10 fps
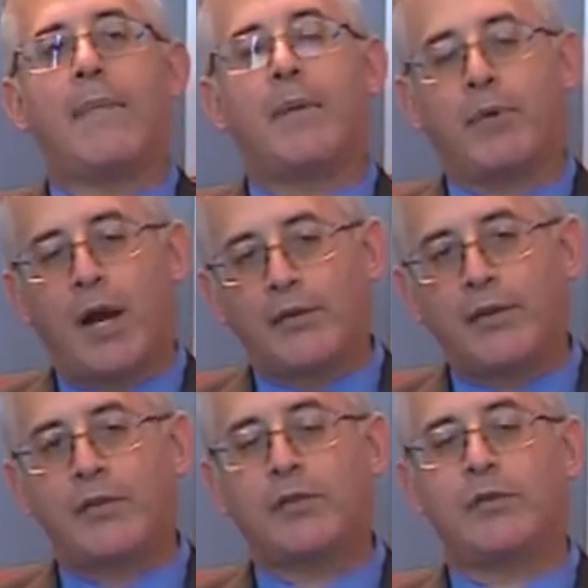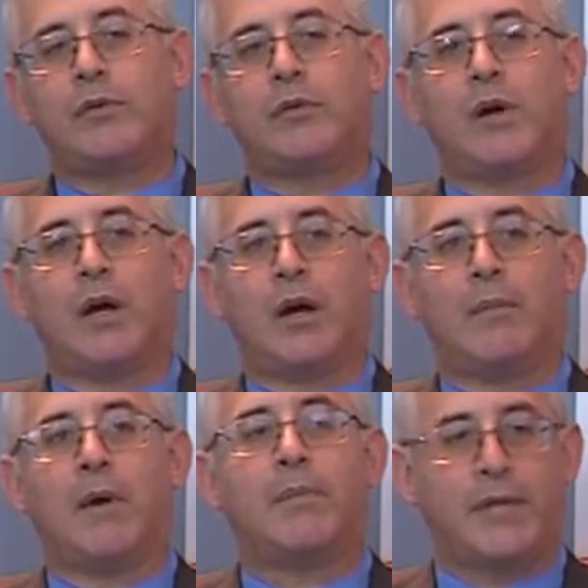The process to
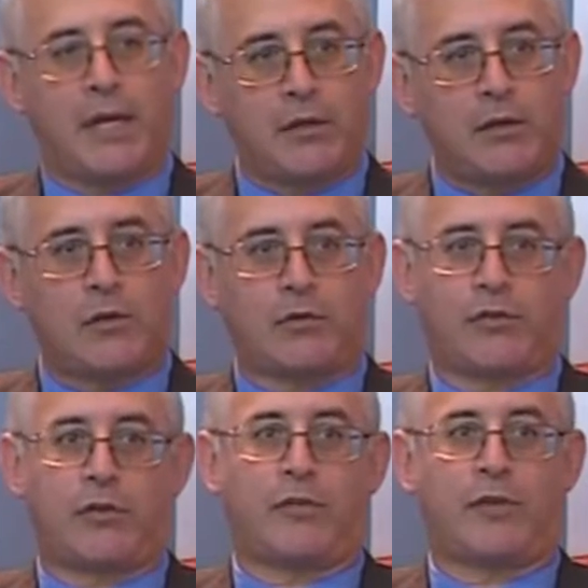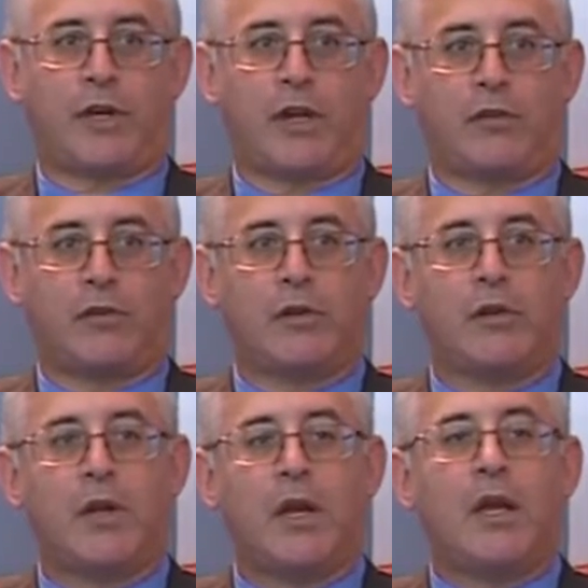obtain kosher certification
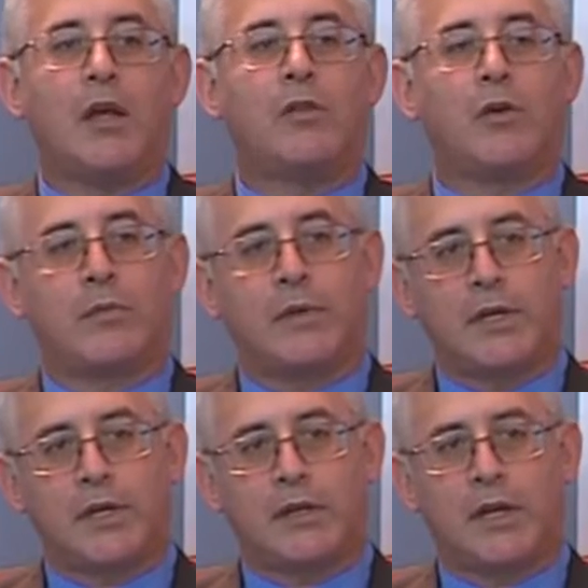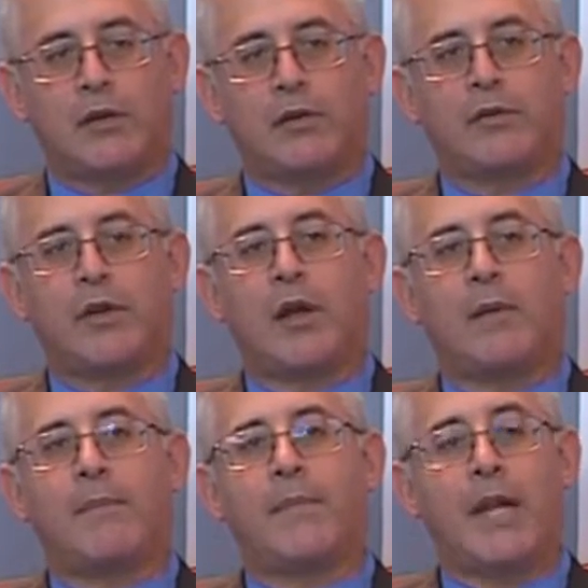normally entails
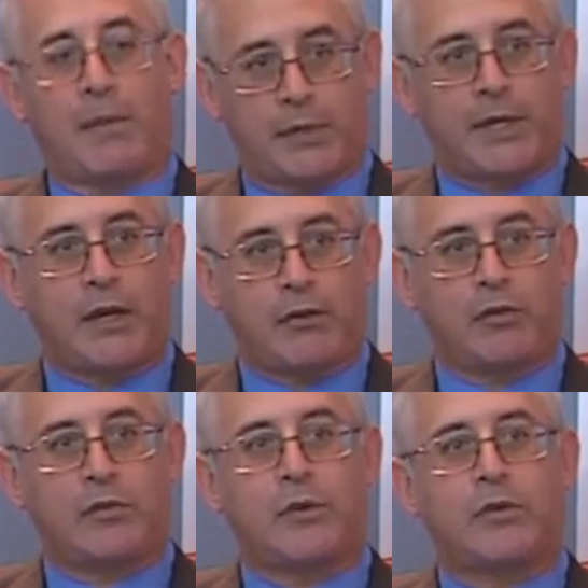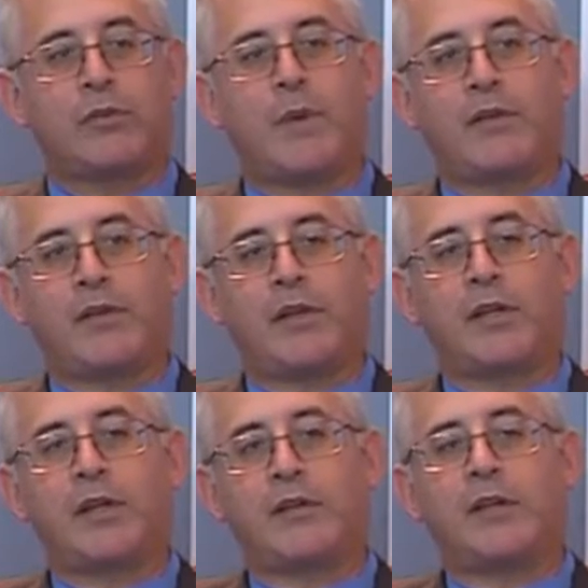an application, which
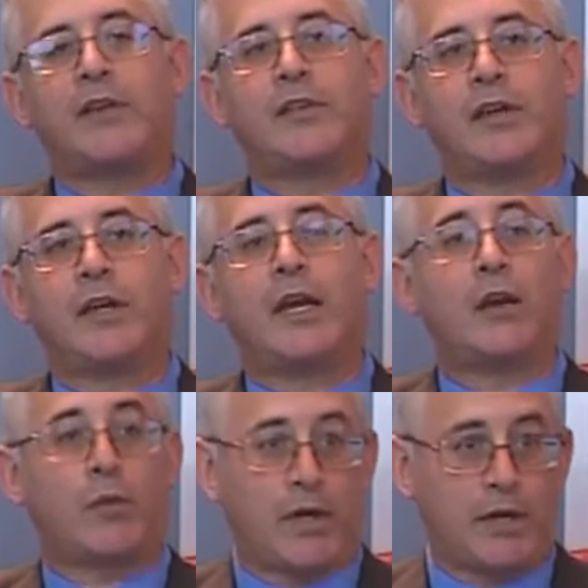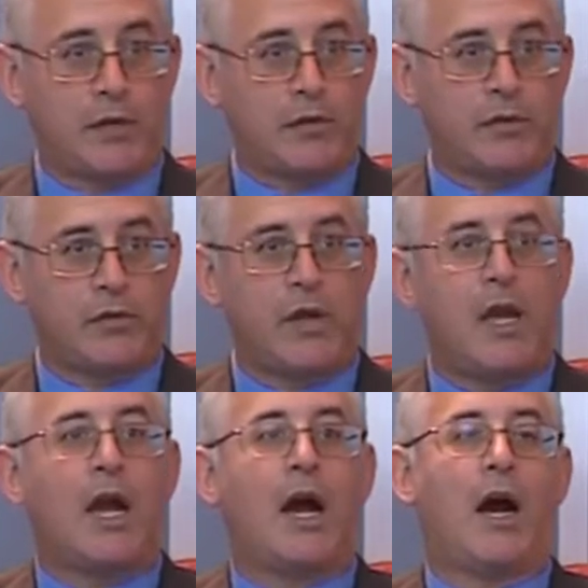basically is listing ingredients,
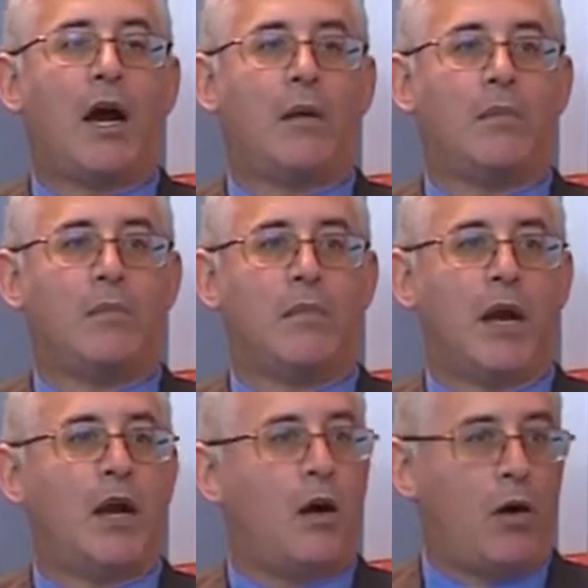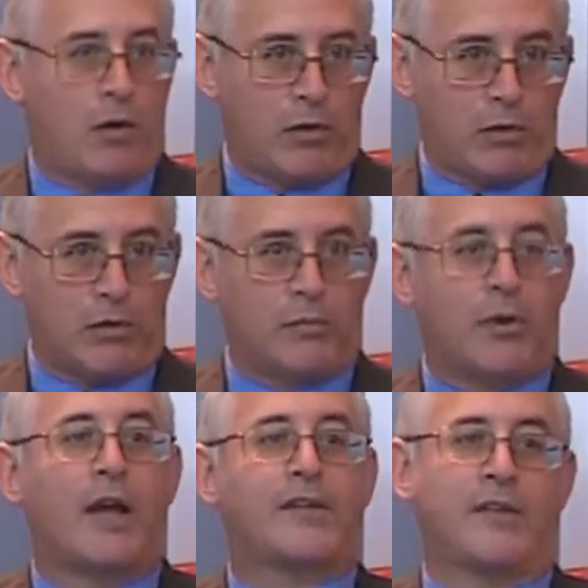all
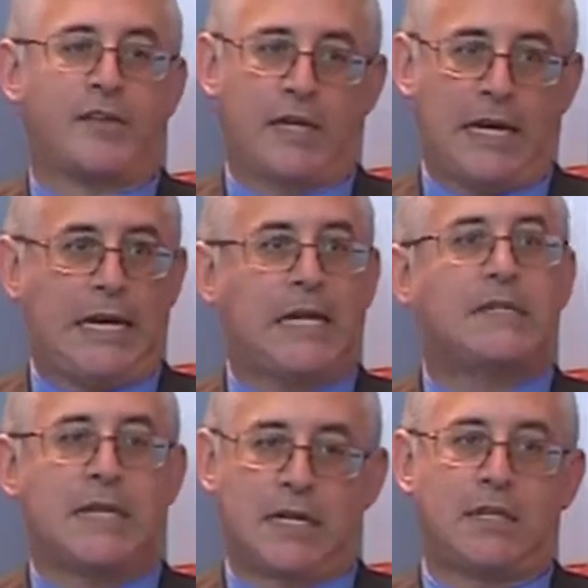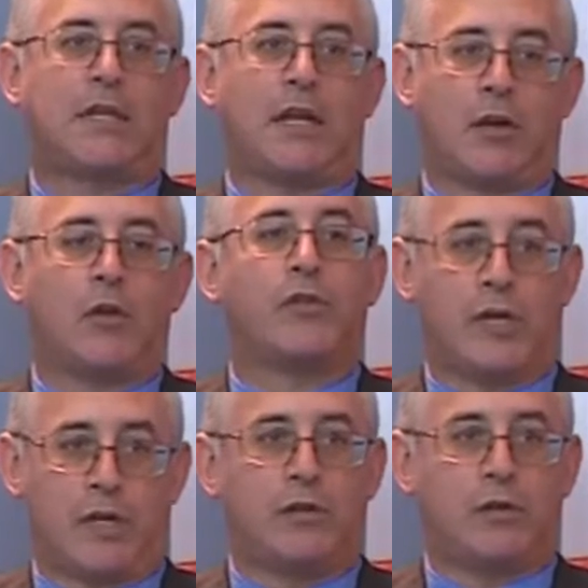processing aids, anything that goes
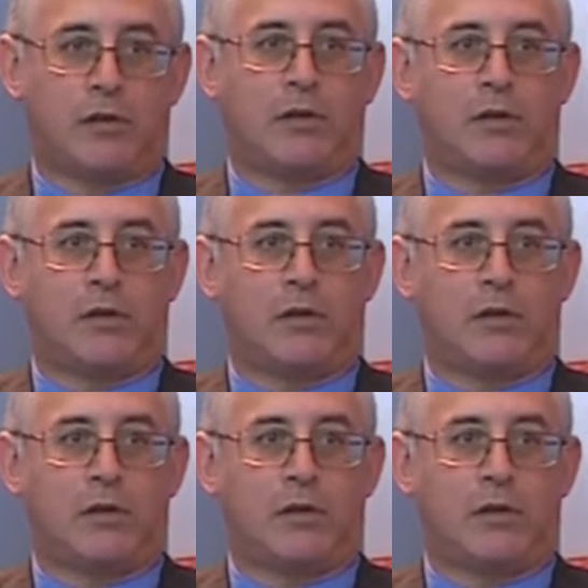into the